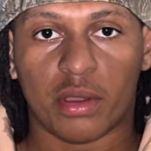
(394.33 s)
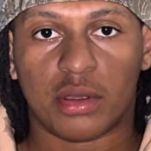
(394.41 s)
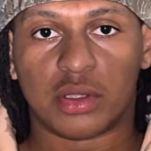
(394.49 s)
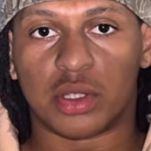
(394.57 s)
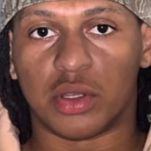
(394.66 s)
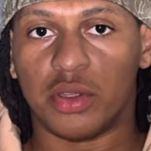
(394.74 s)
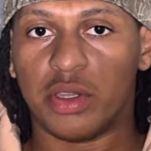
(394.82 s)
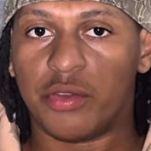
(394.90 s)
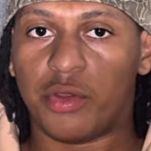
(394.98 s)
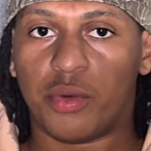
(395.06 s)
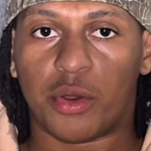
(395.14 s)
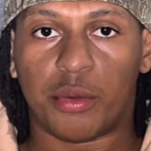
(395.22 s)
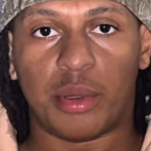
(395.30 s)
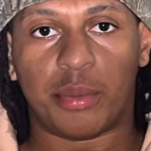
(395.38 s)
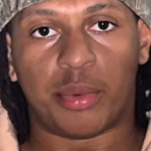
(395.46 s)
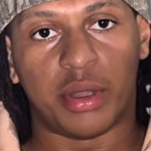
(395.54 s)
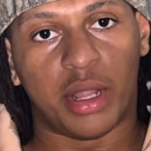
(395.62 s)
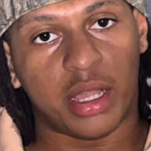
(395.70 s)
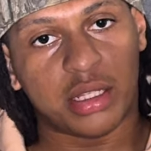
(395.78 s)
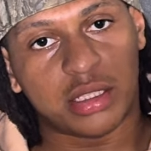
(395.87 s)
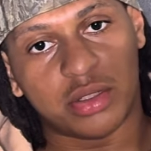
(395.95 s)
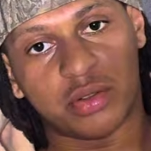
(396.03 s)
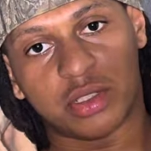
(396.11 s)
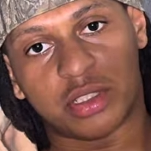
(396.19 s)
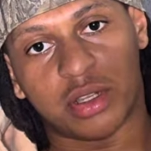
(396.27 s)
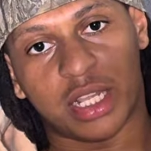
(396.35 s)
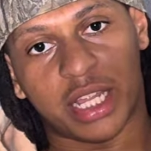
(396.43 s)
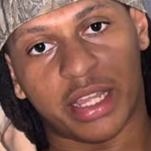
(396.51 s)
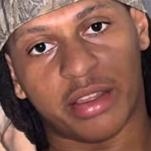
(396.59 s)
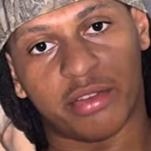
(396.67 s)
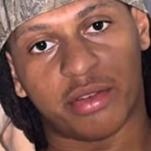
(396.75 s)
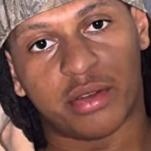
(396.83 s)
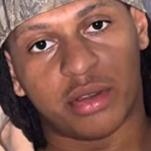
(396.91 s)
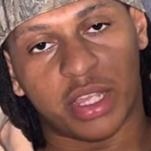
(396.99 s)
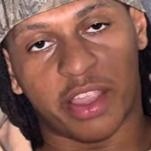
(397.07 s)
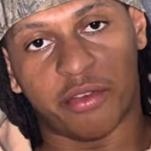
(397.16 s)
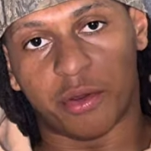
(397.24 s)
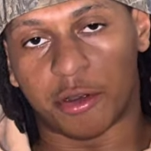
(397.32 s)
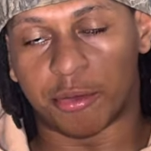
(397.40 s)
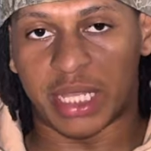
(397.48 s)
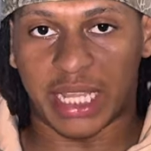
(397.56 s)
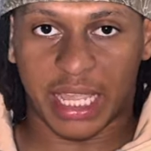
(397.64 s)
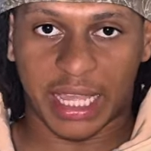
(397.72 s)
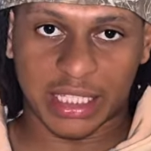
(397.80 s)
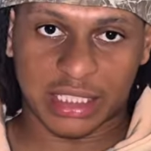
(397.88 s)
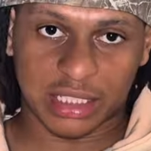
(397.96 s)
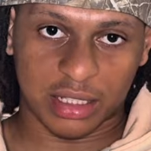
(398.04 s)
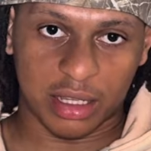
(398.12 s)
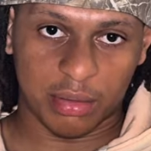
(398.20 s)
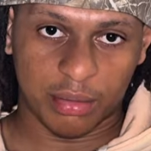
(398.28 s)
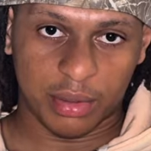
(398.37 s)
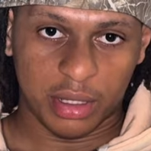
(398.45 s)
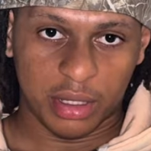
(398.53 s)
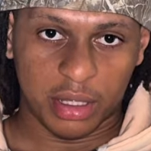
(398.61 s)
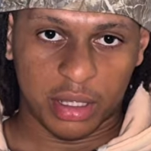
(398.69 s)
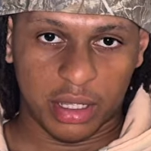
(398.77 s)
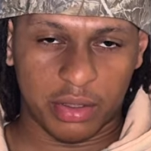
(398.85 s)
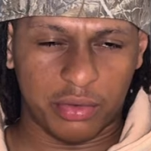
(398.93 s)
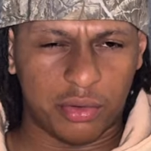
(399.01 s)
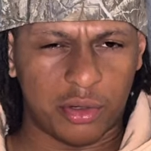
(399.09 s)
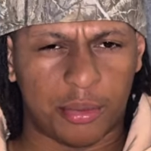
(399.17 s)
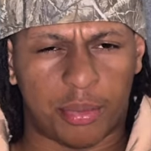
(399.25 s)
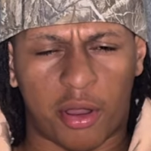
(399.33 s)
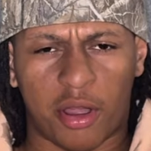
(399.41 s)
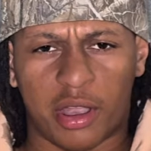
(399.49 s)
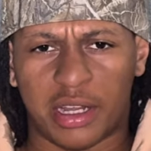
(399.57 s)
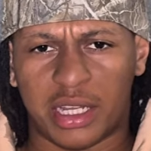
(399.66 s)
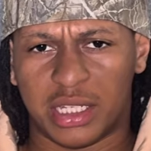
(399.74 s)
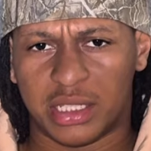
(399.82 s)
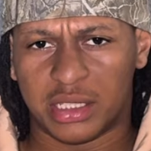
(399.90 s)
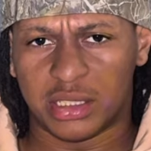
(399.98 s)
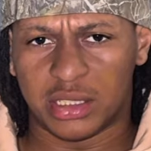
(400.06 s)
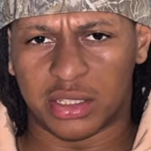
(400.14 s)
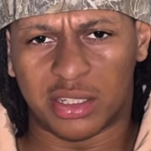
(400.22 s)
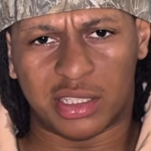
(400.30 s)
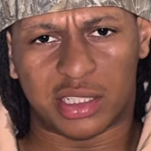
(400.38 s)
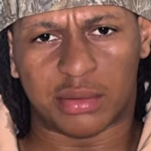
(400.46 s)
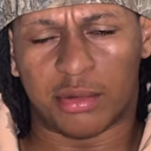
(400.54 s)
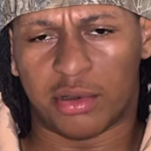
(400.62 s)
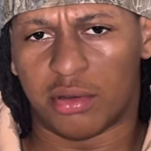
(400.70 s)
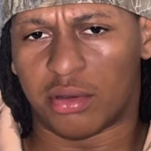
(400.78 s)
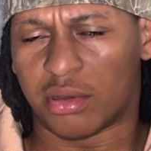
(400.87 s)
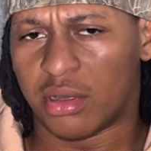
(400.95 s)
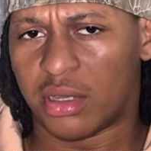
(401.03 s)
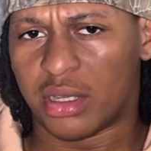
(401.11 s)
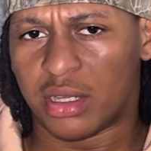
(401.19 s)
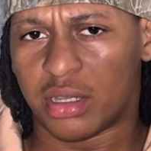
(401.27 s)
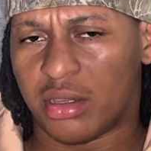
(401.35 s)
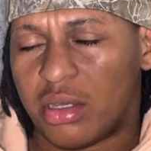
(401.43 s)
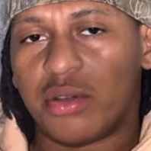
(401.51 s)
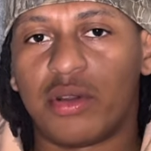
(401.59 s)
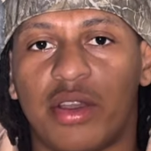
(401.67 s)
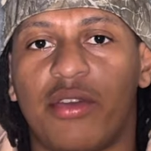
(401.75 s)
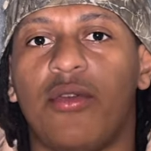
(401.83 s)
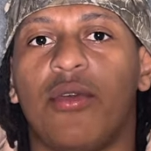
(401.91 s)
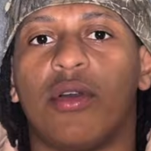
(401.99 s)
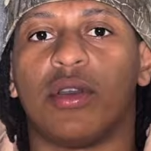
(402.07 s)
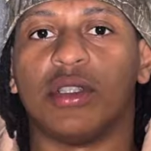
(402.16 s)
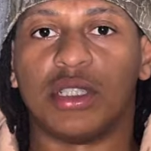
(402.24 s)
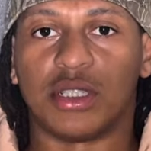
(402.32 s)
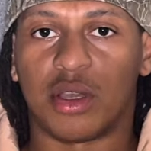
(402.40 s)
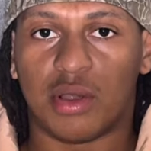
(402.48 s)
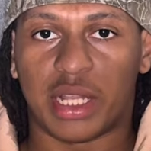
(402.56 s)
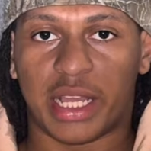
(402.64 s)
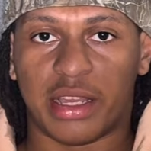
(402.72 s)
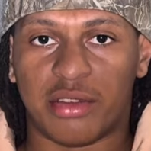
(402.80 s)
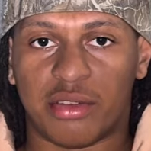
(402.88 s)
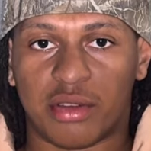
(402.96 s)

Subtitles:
So if you want to be productive with your life, if you want to play catch up, if you want to party, drink, smoke, you can do whatever you want. It's your life.